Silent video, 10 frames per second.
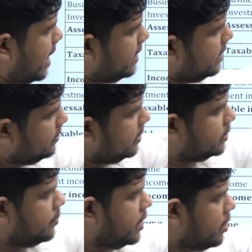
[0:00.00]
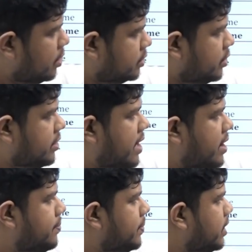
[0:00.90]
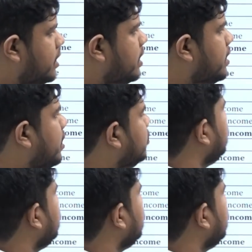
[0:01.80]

and investment also there. Now